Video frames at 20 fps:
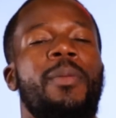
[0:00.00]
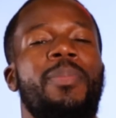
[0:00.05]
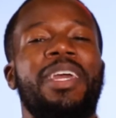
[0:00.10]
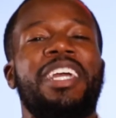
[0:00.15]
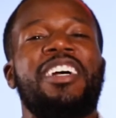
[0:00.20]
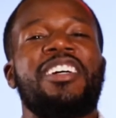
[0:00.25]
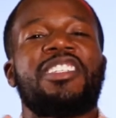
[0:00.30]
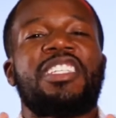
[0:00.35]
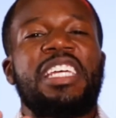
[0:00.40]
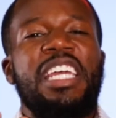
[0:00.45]

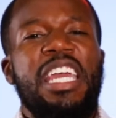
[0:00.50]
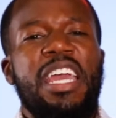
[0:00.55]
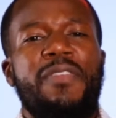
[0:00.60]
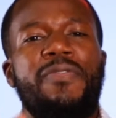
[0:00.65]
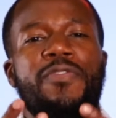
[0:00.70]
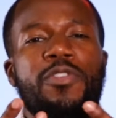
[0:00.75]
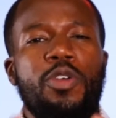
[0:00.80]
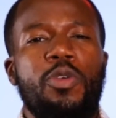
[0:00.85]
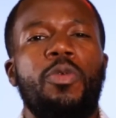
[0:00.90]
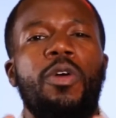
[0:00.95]
Because
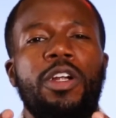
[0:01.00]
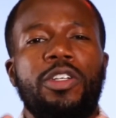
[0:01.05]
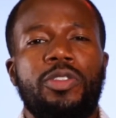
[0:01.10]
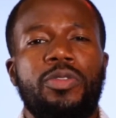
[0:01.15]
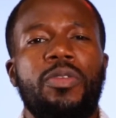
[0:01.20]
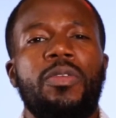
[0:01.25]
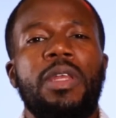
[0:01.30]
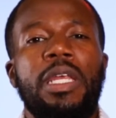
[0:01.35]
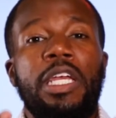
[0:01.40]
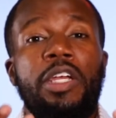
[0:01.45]
if you are
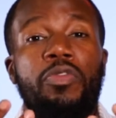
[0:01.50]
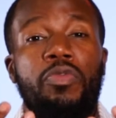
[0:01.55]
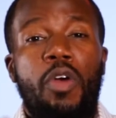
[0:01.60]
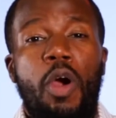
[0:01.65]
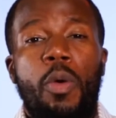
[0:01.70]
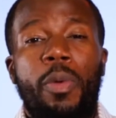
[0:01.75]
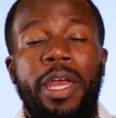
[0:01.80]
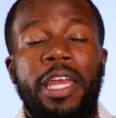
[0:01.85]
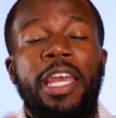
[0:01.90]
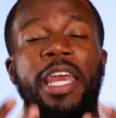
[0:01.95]
truly
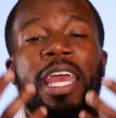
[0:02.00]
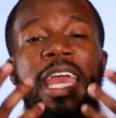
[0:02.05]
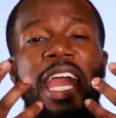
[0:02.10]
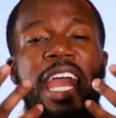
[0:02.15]
growing